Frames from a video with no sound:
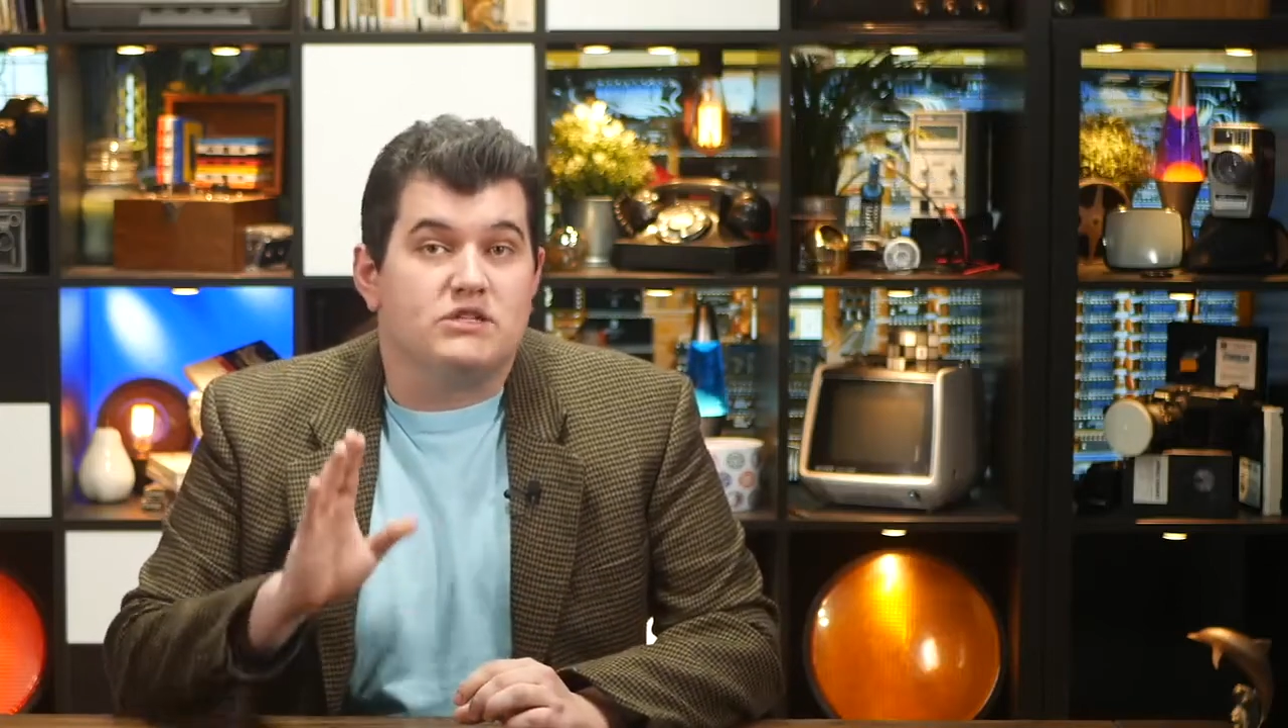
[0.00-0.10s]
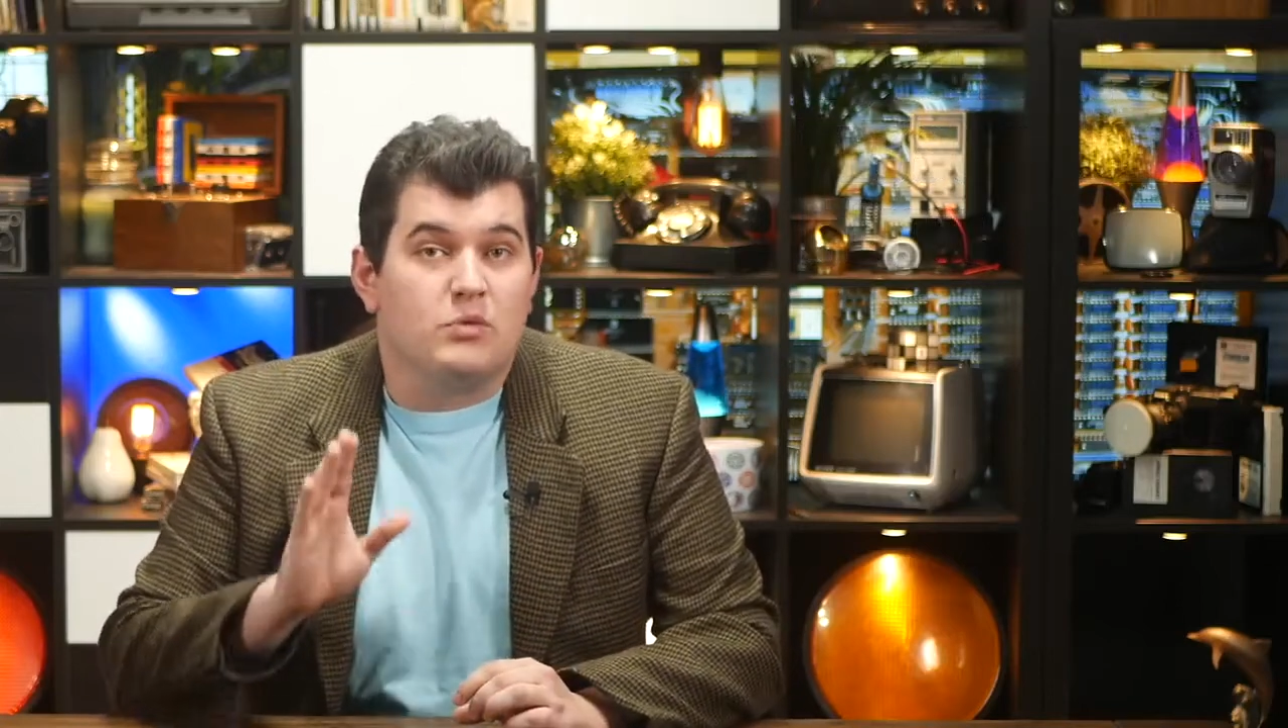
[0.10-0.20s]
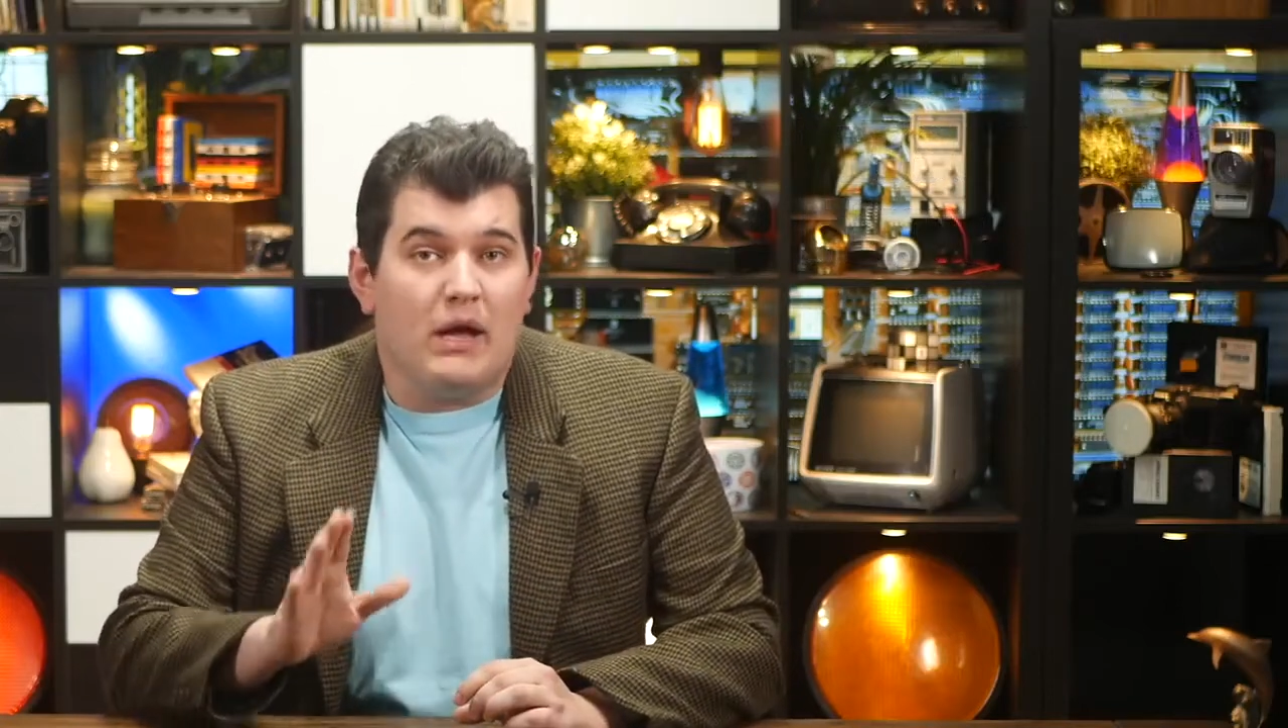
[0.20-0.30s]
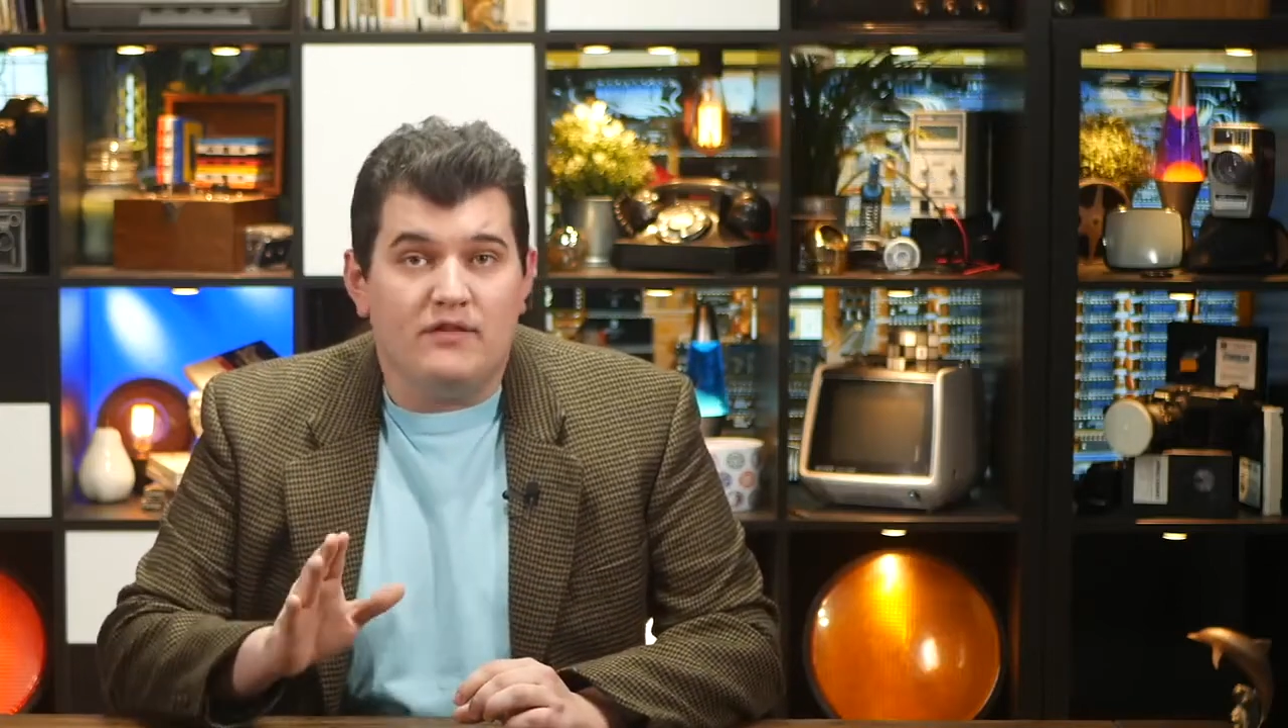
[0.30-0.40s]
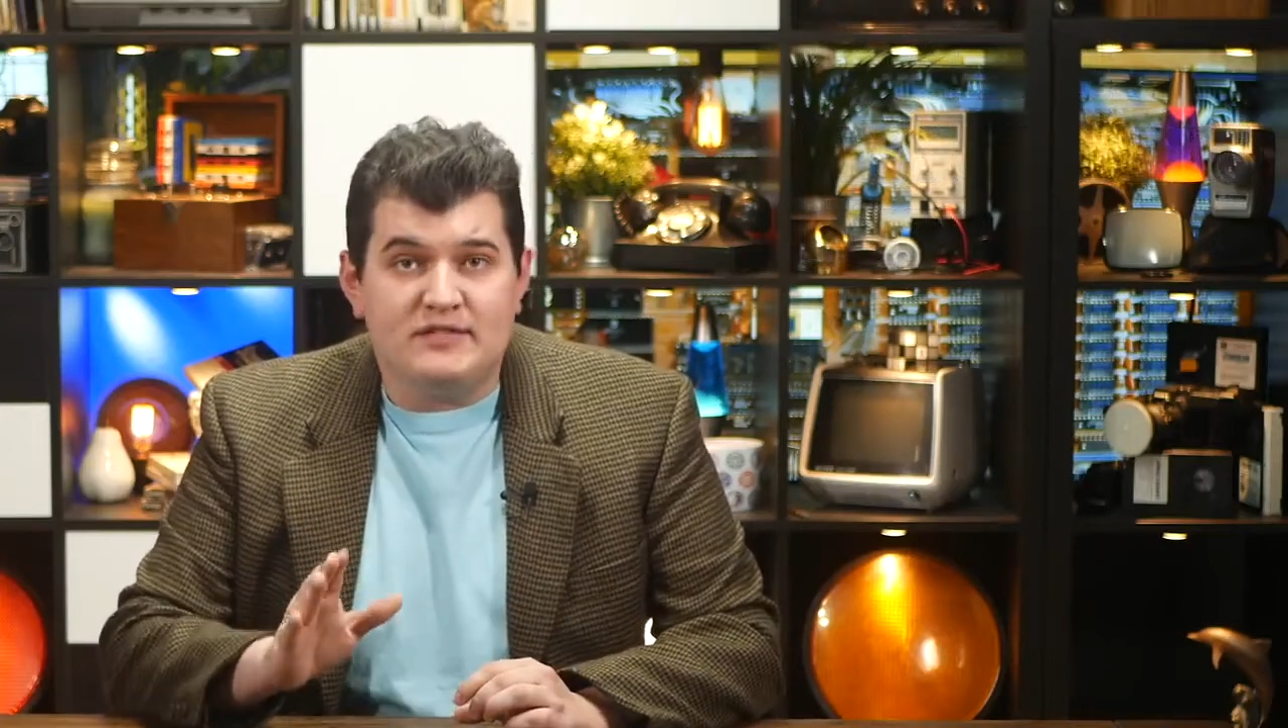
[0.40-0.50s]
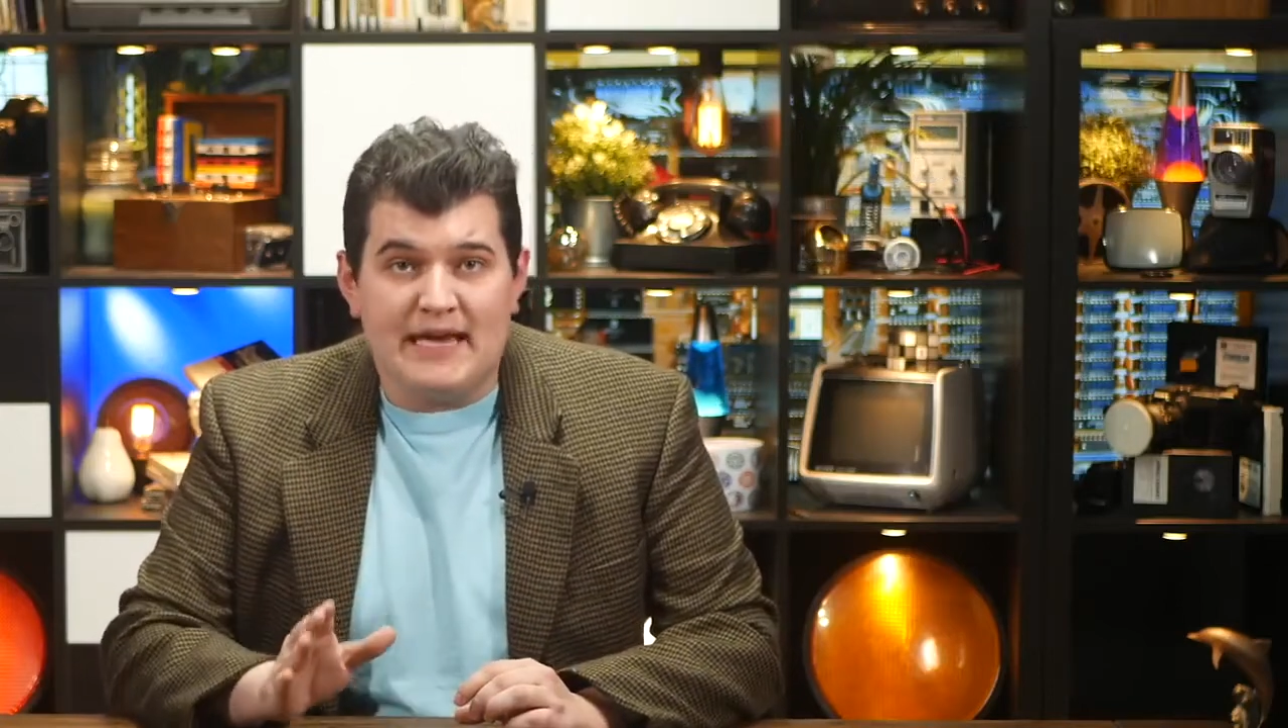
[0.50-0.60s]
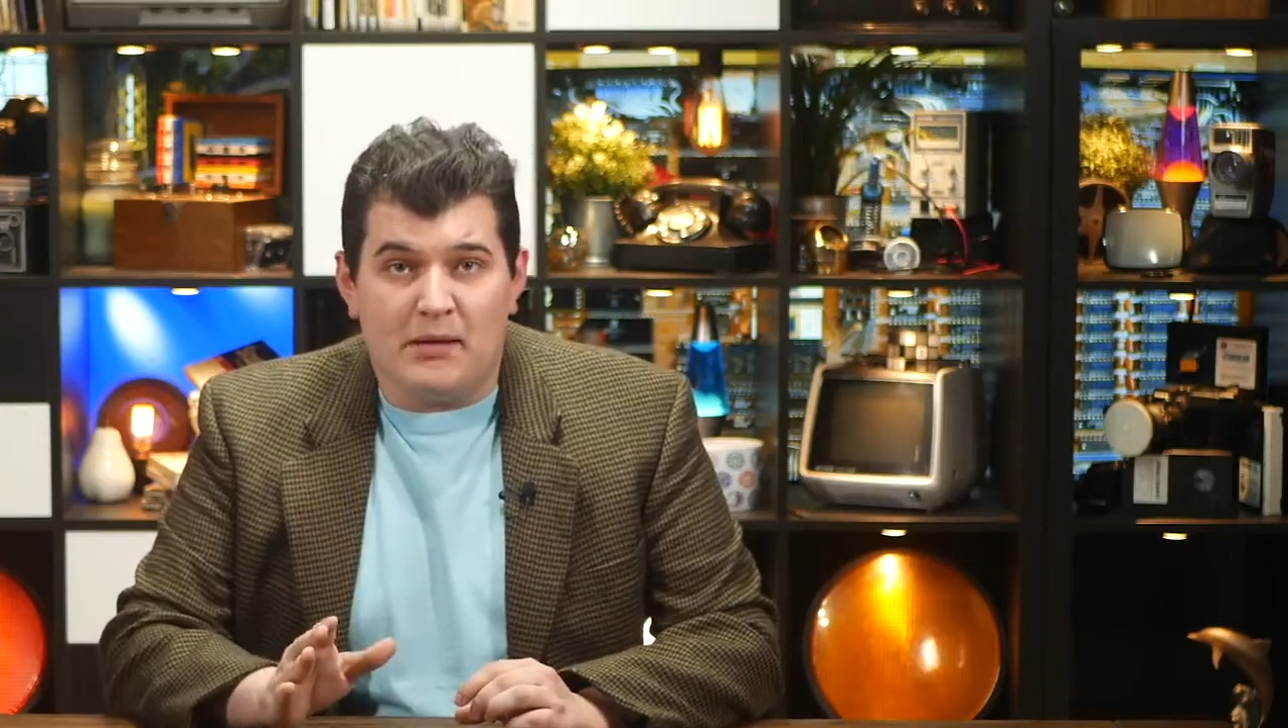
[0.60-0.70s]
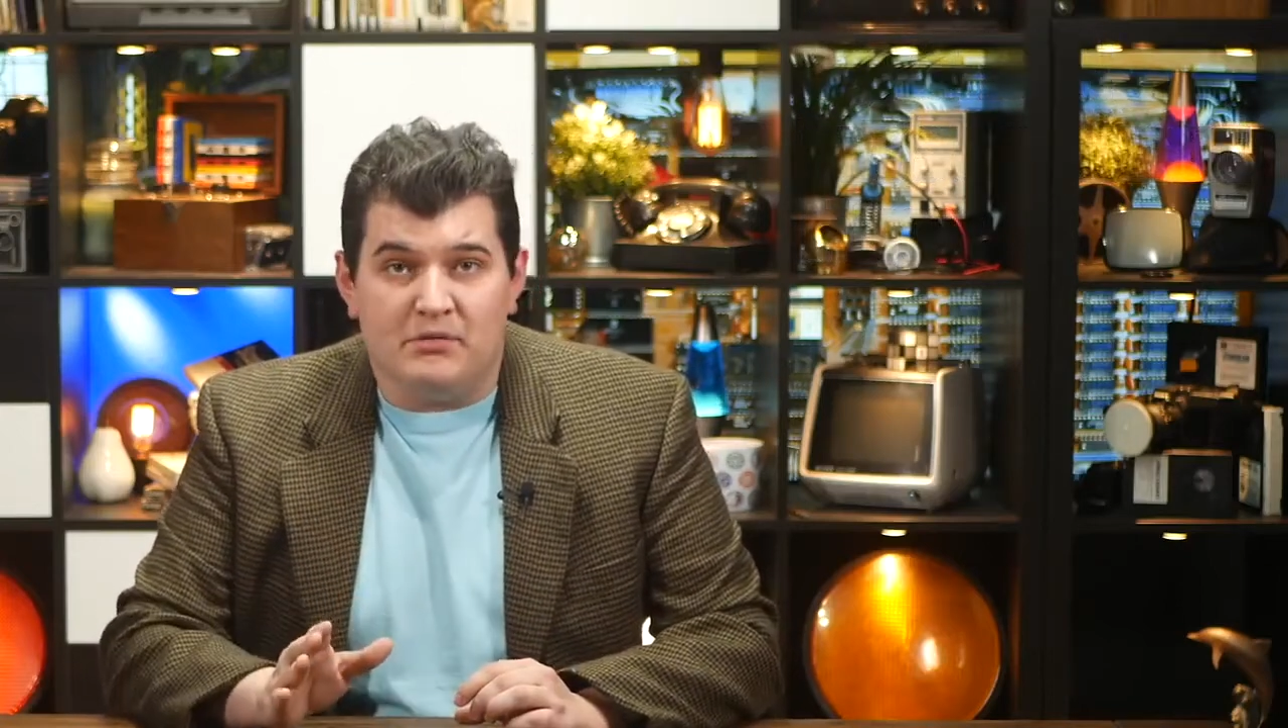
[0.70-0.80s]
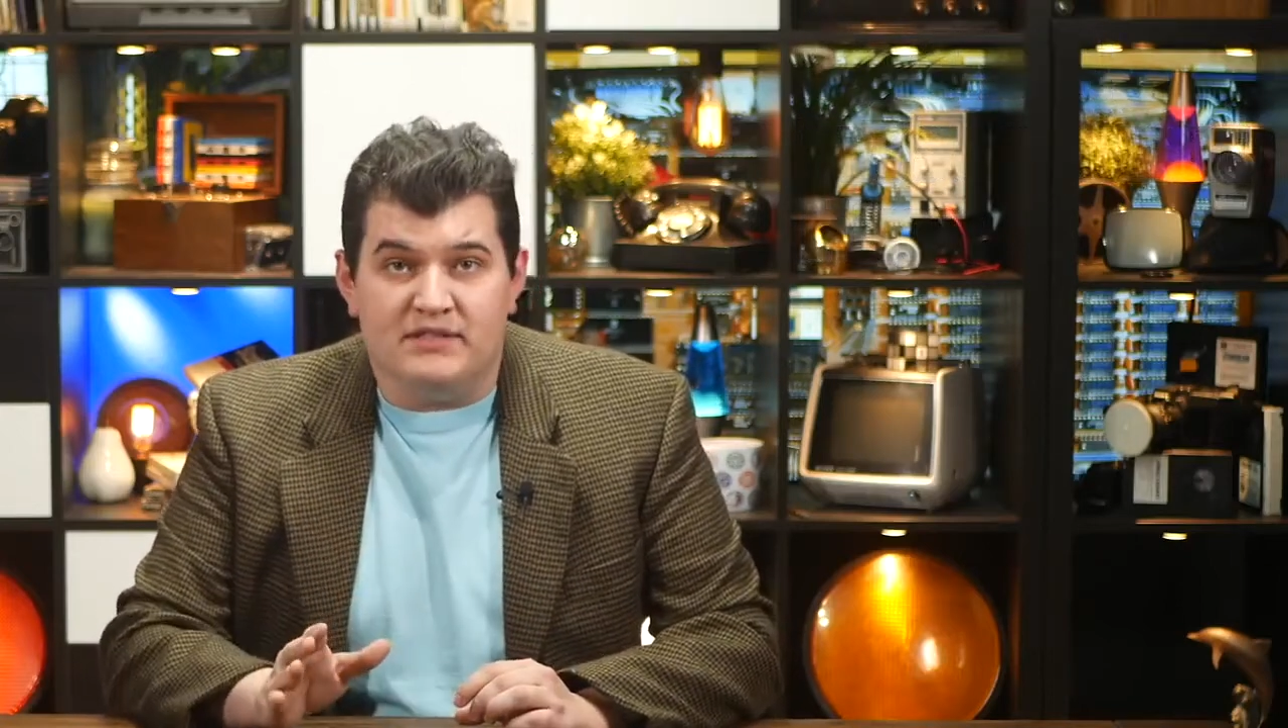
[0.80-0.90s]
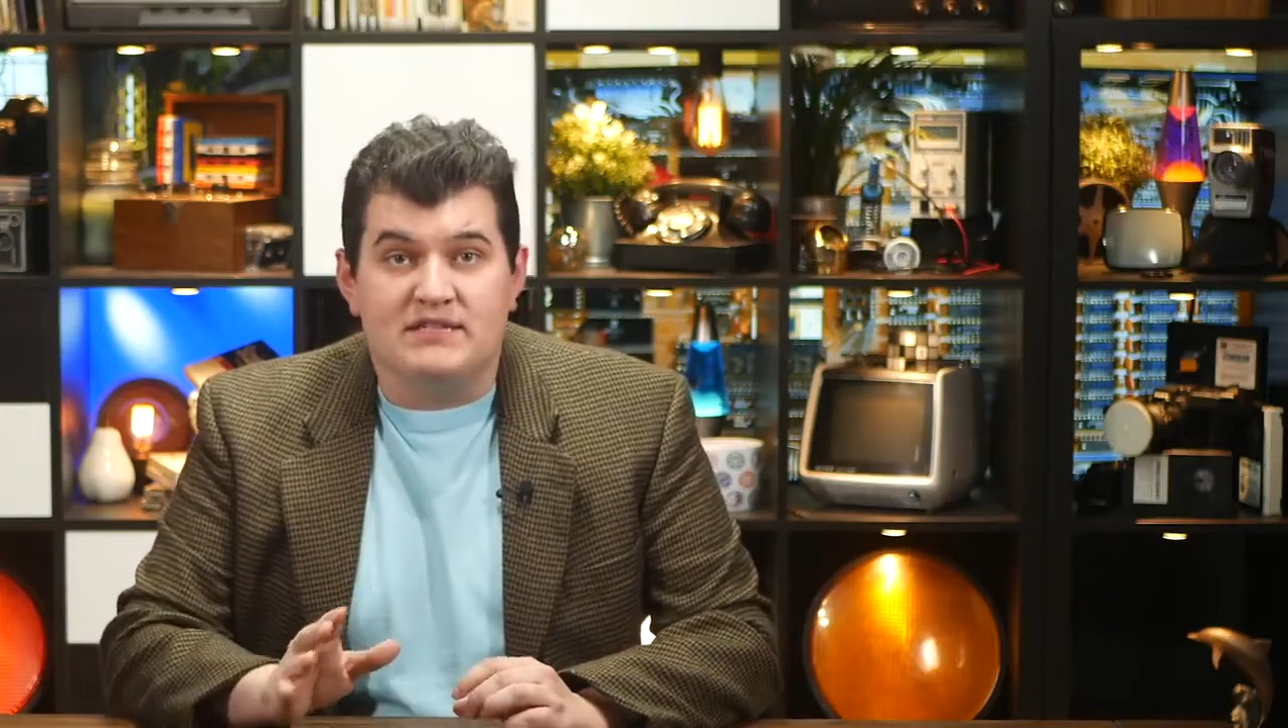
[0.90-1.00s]
12
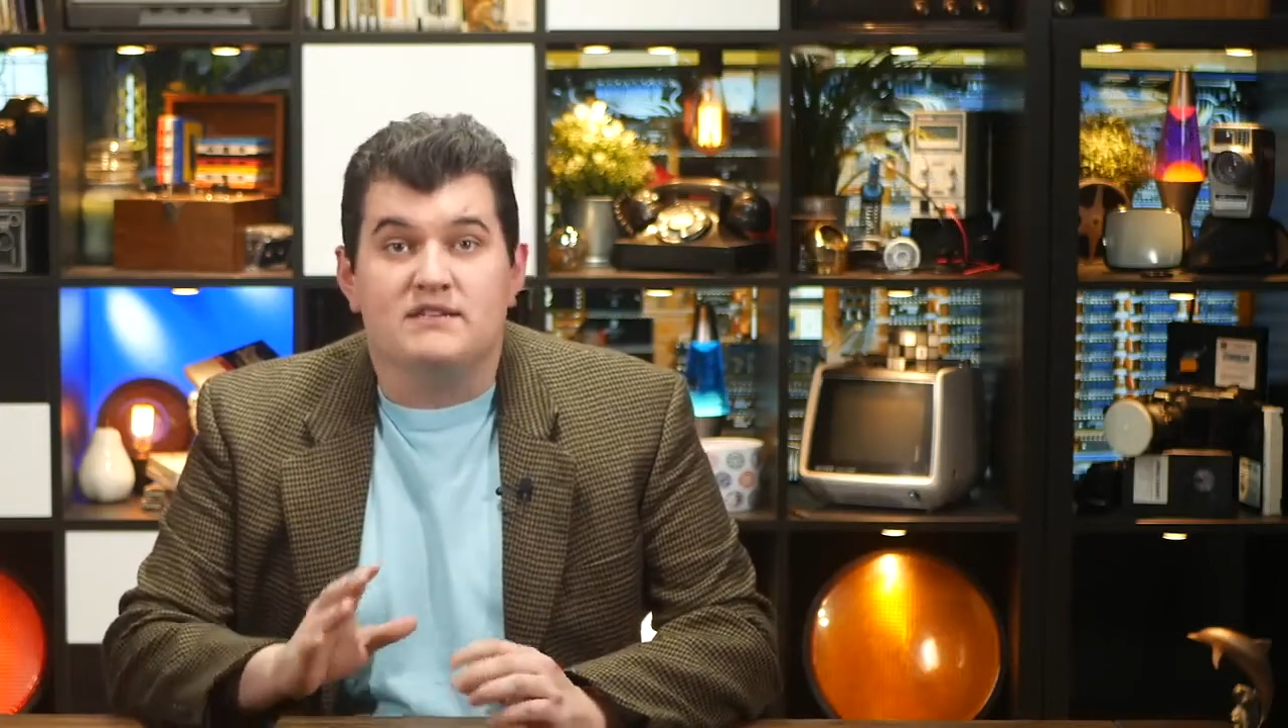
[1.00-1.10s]
samples,